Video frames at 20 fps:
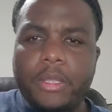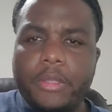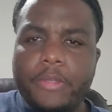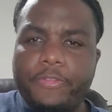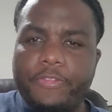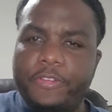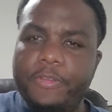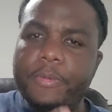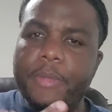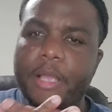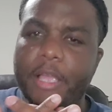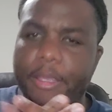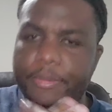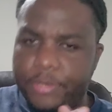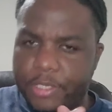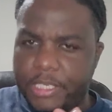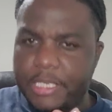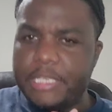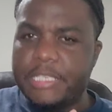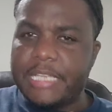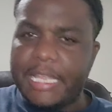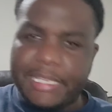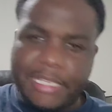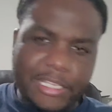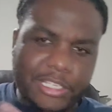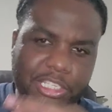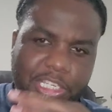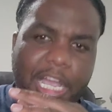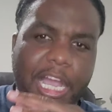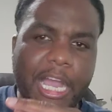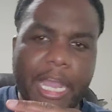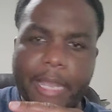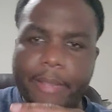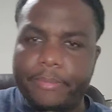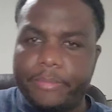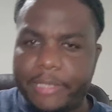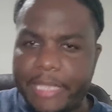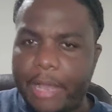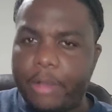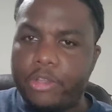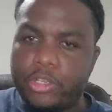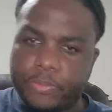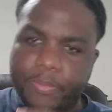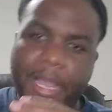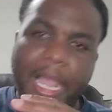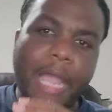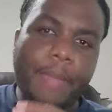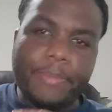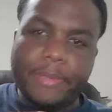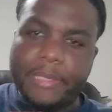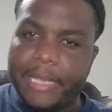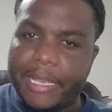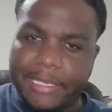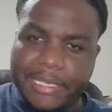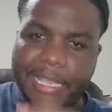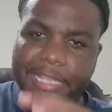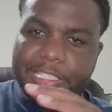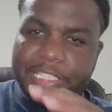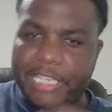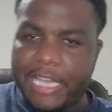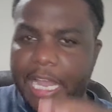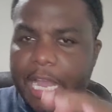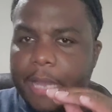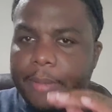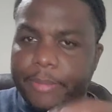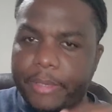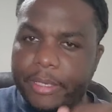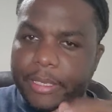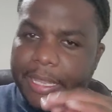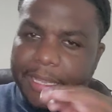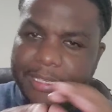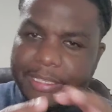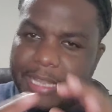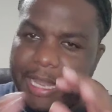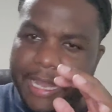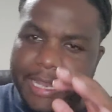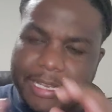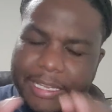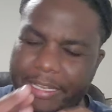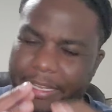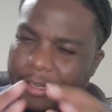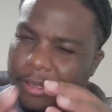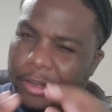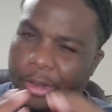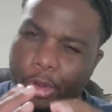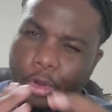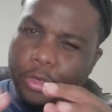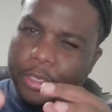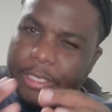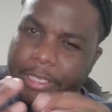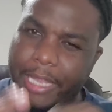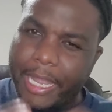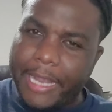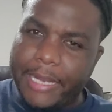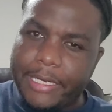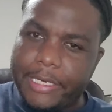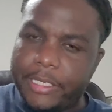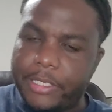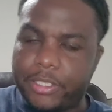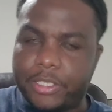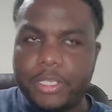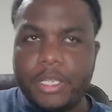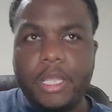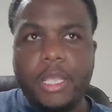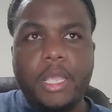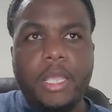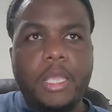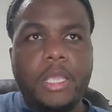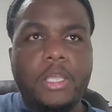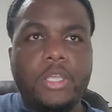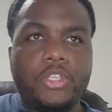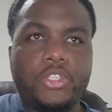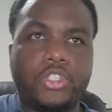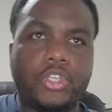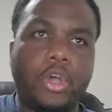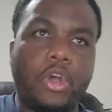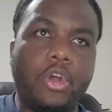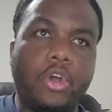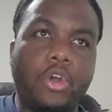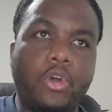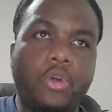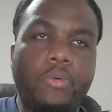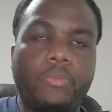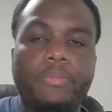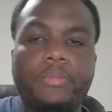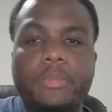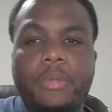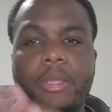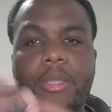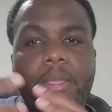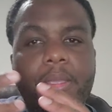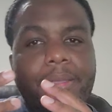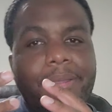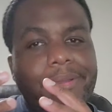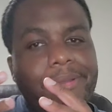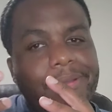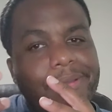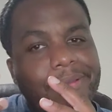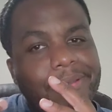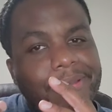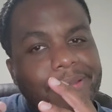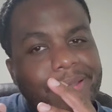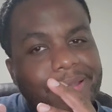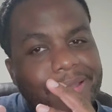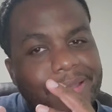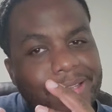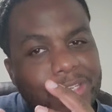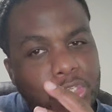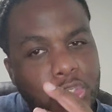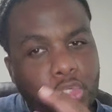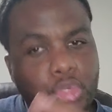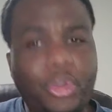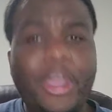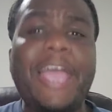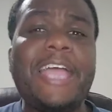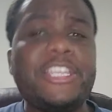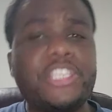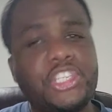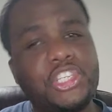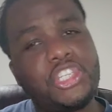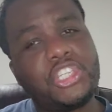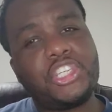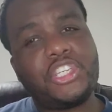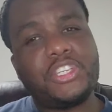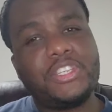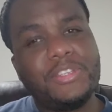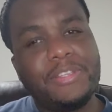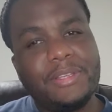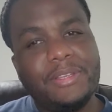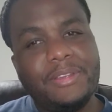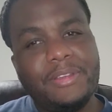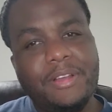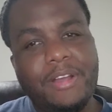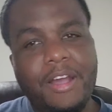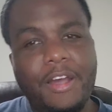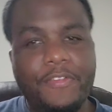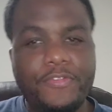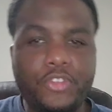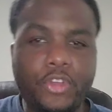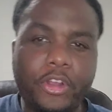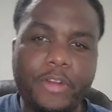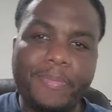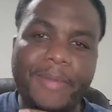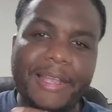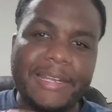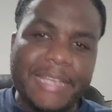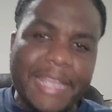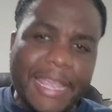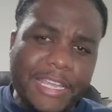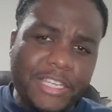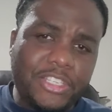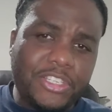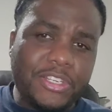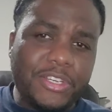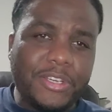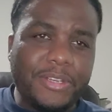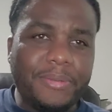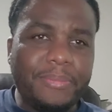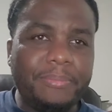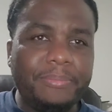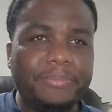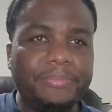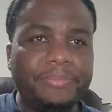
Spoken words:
female MCs at the time that was popping at that time in like nine in the early 90s. So Tretch of Naughty by Nature,